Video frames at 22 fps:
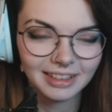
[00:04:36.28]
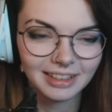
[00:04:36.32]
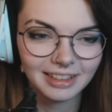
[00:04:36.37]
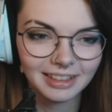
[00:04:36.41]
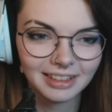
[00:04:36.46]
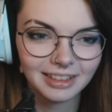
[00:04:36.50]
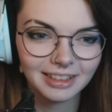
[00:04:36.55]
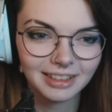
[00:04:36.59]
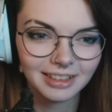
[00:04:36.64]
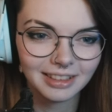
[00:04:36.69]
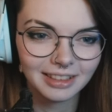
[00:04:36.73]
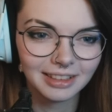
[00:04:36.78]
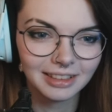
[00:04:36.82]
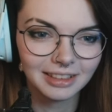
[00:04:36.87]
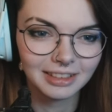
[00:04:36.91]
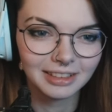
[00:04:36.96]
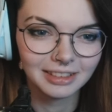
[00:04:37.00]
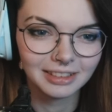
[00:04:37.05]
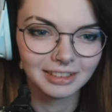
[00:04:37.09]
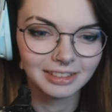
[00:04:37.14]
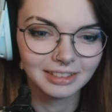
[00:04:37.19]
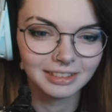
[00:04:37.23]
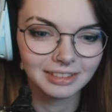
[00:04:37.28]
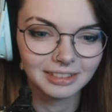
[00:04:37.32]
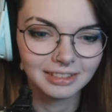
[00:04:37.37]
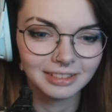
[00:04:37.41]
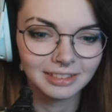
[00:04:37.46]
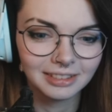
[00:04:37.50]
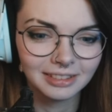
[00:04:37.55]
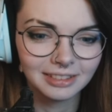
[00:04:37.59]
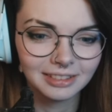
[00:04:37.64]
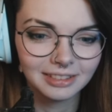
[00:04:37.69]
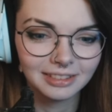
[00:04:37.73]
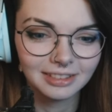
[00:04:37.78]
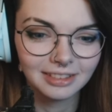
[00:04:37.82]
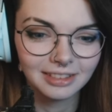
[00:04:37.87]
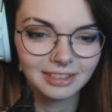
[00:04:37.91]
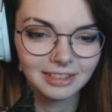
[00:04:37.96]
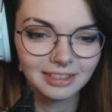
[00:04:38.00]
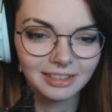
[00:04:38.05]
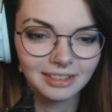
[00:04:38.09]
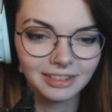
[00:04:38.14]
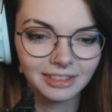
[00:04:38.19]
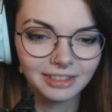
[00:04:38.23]

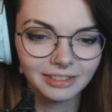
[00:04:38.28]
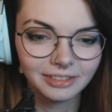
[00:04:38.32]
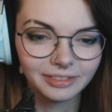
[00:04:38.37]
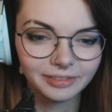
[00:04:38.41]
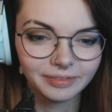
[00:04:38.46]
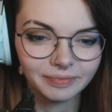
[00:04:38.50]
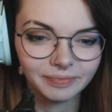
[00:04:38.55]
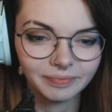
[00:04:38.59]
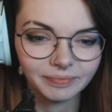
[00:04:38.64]
Nobody speaks.